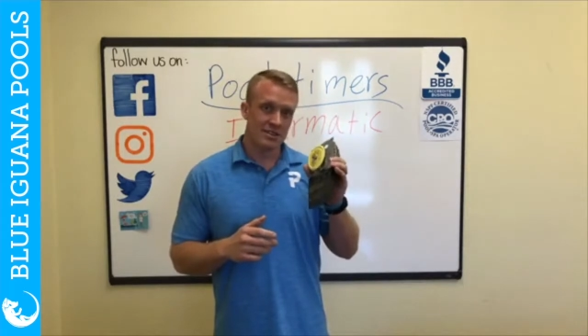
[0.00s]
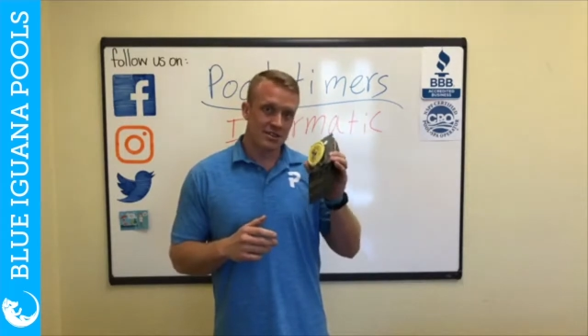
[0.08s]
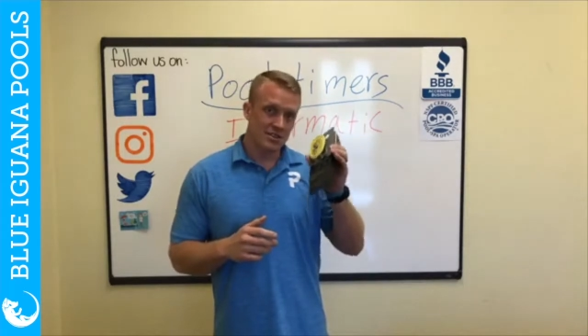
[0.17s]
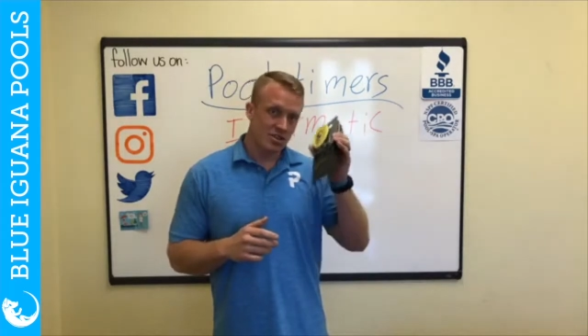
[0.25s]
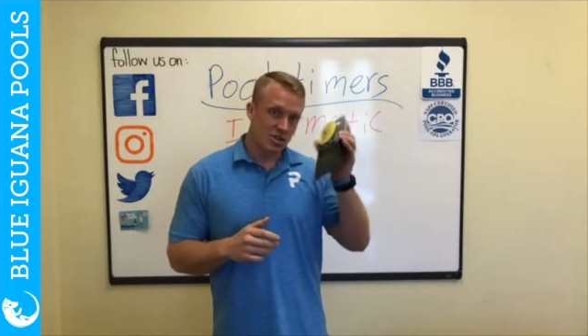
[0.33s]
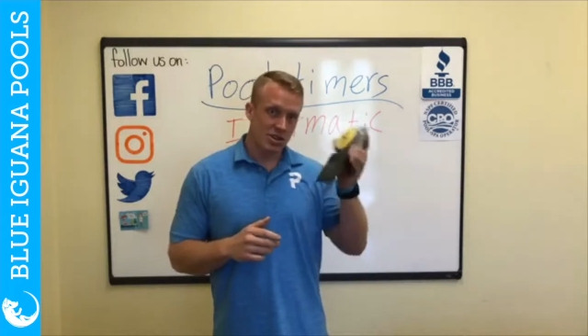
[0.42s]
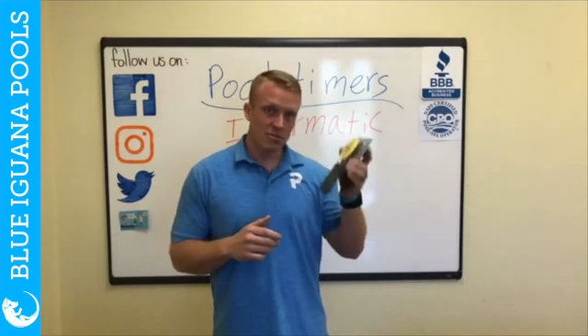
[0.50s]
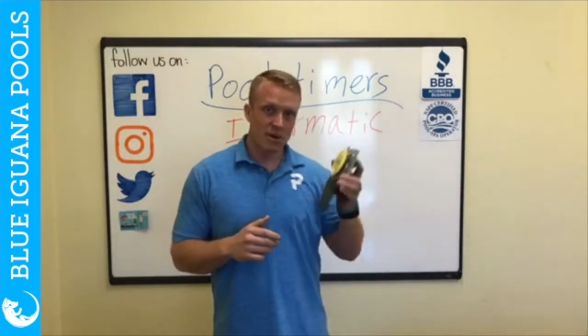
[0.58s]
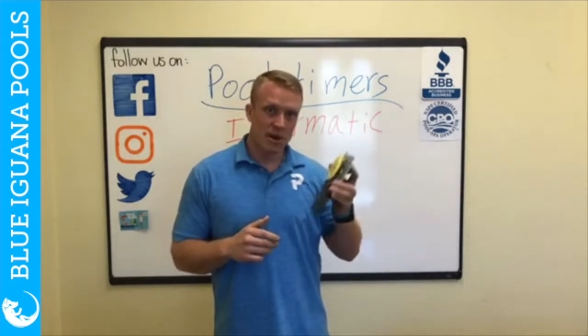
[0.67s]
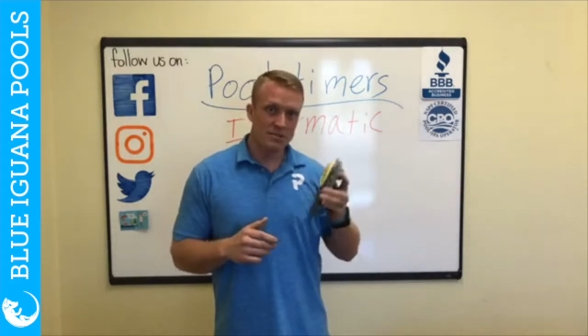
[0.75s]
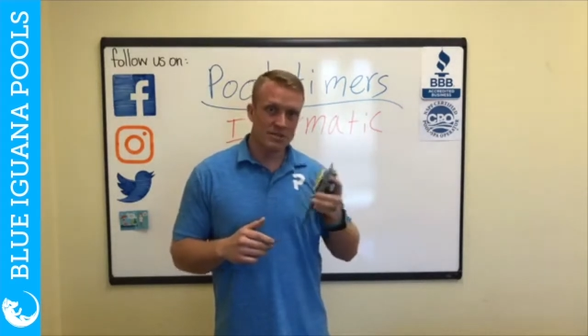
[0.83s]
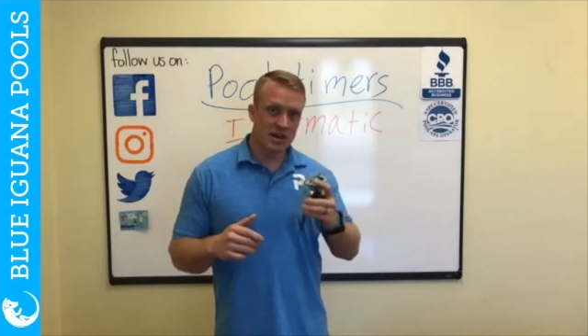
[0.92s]
turning
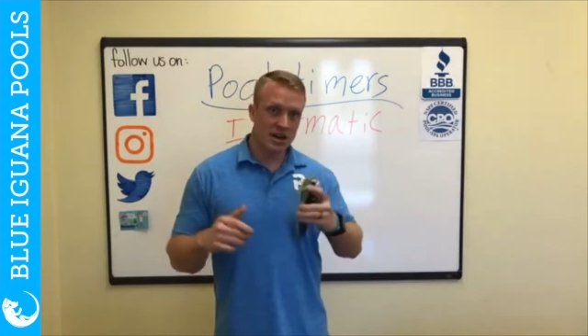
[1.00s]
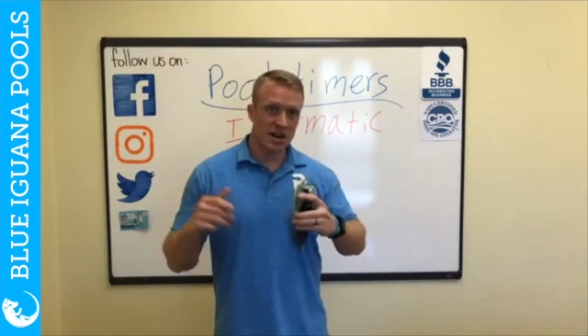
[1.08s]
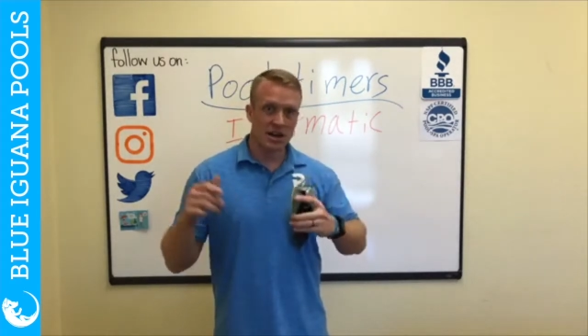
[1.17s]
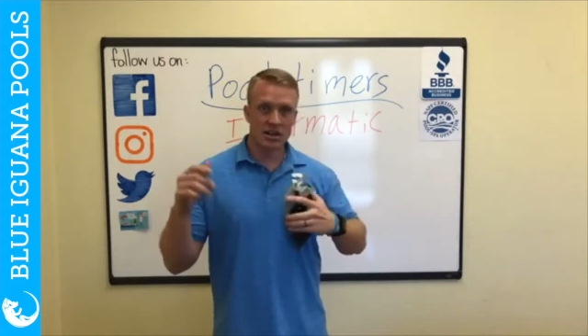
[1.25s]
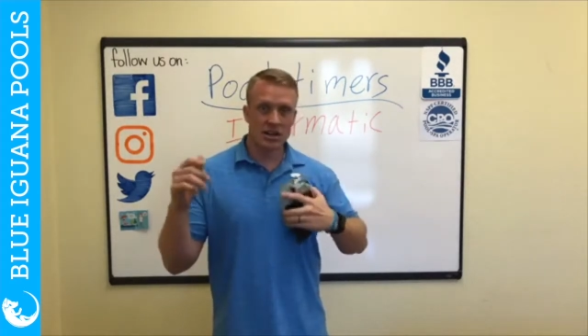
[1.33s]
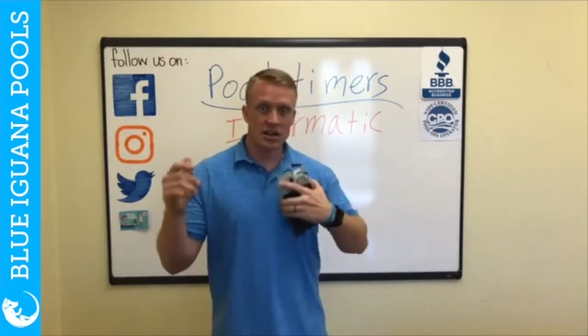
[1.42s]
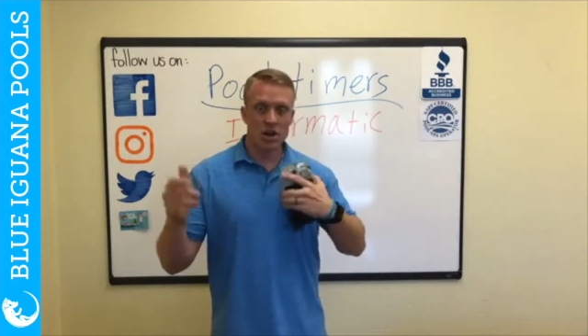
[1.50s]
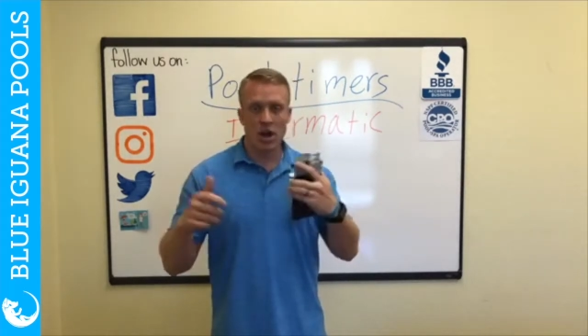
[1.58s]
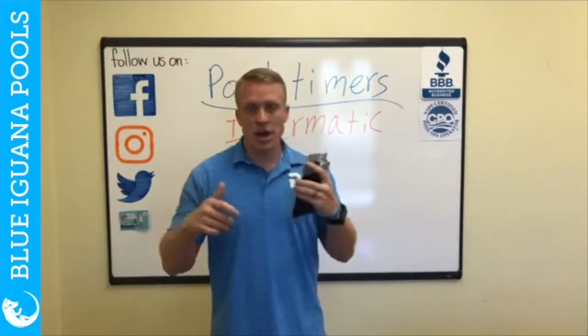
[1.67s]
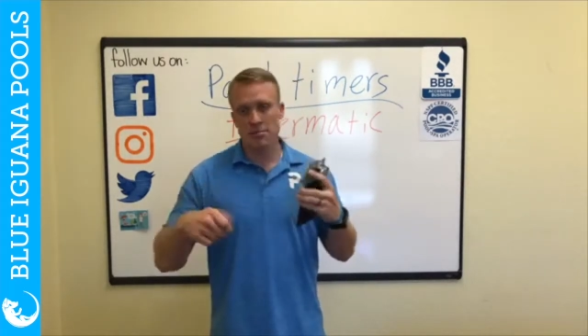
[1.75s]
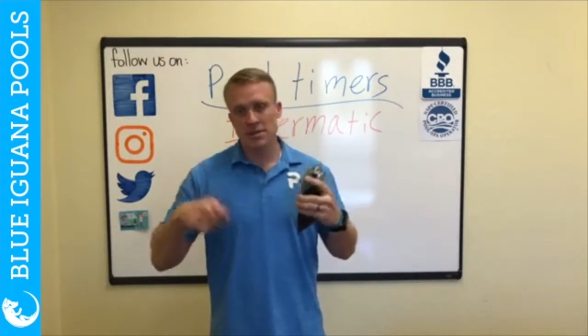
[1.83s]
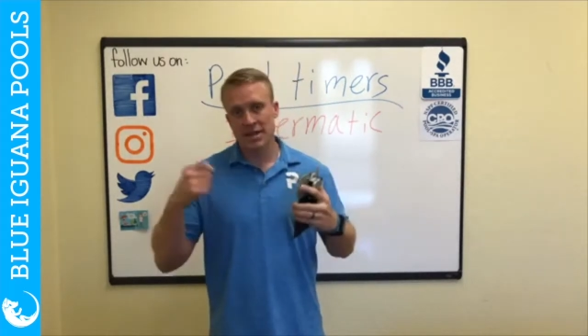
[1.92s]
pumps on and uh,
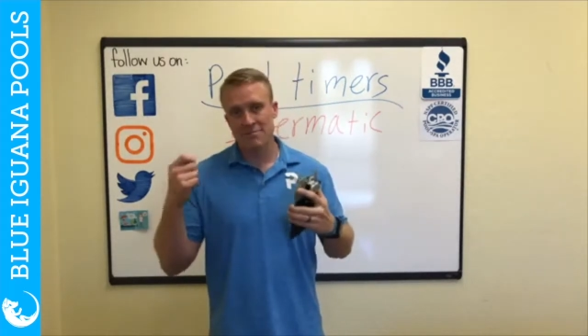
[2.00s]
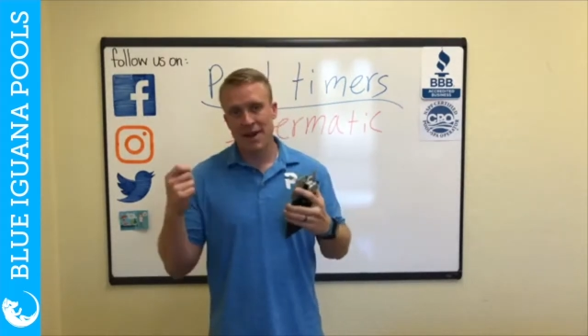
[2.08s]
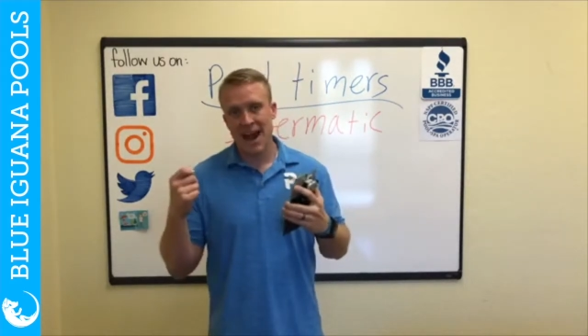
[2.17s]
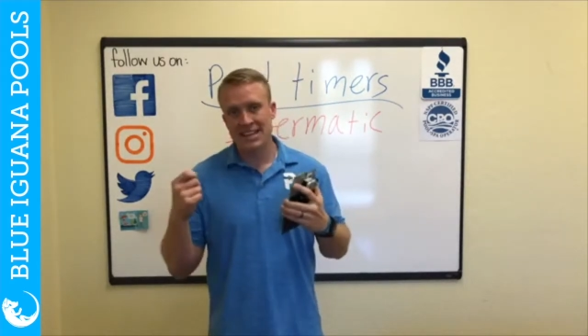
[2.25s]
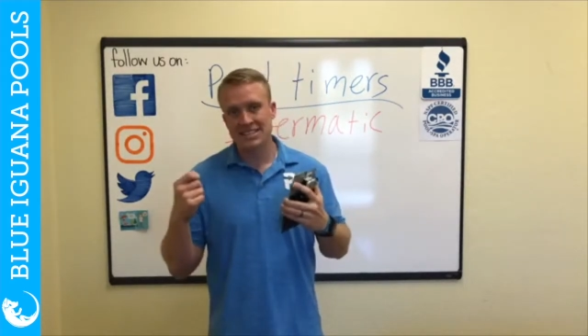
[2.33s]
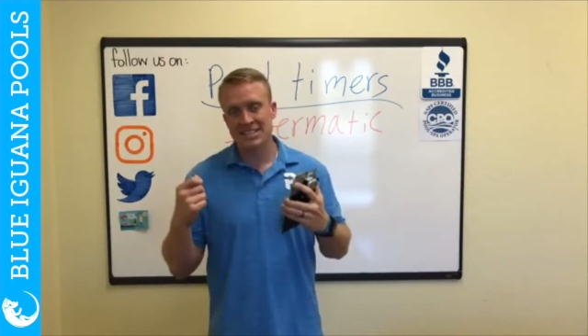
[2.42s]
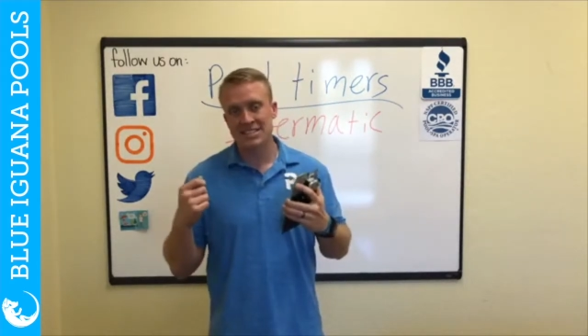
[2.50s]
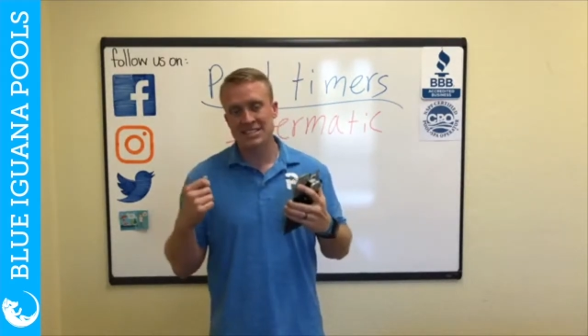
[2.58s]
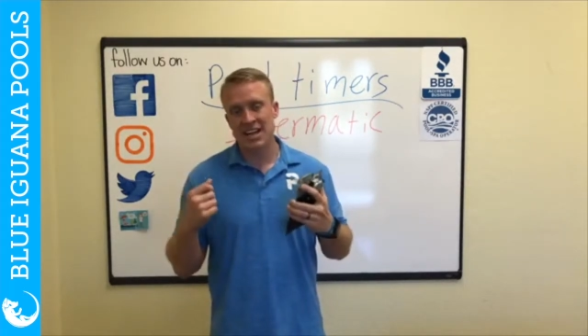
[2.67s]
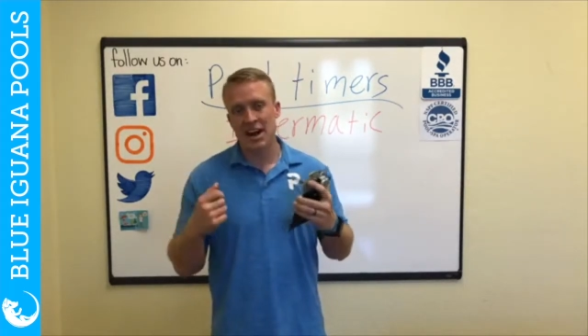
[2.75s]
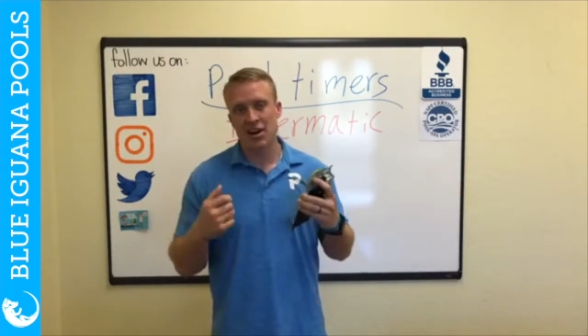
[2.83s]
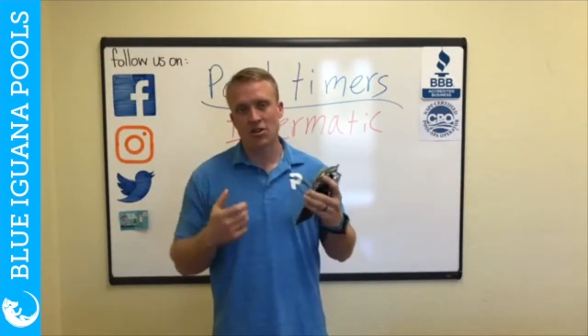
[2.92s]
emptying baskets out,